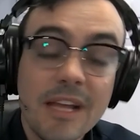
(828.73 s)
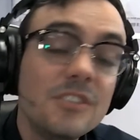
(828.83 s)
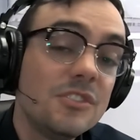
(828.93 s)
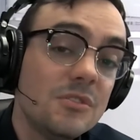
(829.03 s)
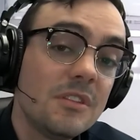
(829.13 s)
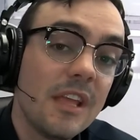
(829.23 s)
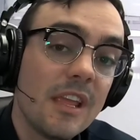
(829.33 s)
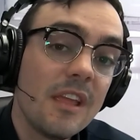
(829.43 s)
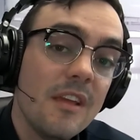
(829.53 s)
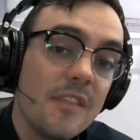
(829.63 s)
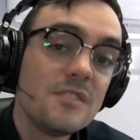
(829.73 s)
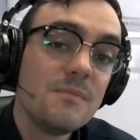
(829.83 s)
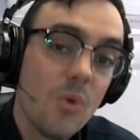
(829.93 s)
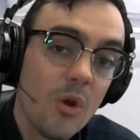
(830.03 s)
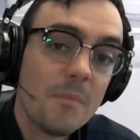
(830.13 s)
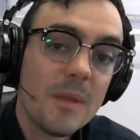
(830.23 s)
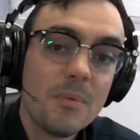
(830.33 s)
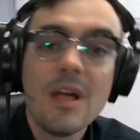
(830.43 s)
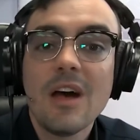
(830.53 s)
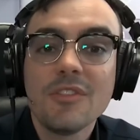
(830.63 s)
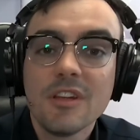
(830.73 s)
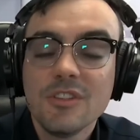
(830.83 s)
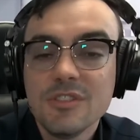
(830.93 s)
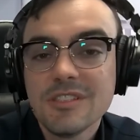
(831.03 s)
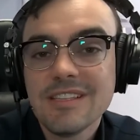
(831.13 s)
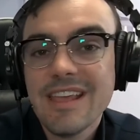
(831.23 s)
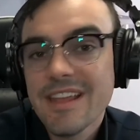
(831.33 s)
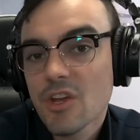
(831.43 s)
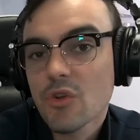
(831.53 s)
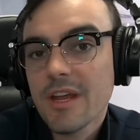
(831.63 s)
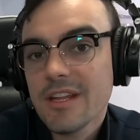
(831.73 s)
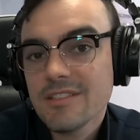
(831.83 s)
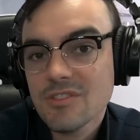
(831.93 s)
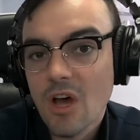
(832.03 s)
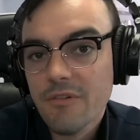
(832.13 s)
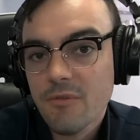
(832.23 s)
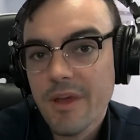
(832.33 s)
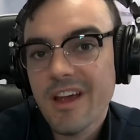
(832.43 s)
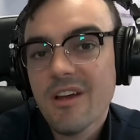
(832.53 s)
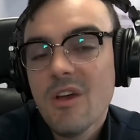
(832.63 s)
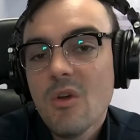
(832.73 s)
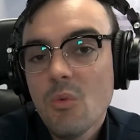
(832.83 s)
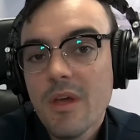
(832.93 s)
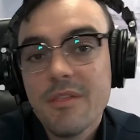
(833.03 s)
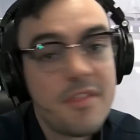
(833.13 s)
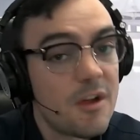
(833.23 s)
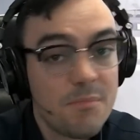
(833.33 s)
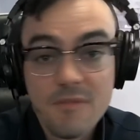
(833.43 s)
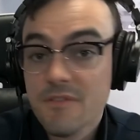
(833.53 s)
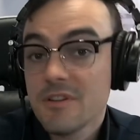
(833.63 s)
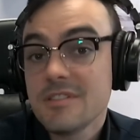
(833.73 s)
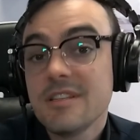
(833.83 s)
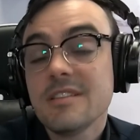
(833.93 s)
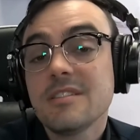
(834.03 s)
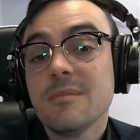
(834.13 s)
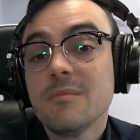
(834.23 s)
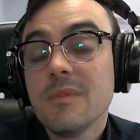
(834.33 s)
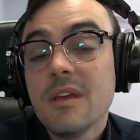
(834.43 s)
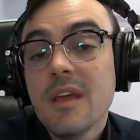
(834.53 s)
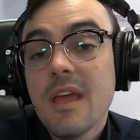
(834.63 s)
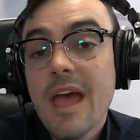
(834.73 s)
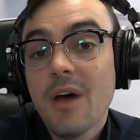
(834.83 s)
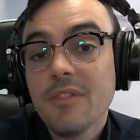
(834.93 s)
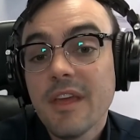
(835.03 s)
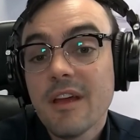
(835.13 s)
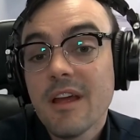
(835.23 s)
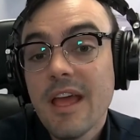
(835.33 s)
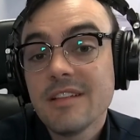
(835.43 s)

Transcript: but I do think there's more people out there using the integrated software with their preferred system out there.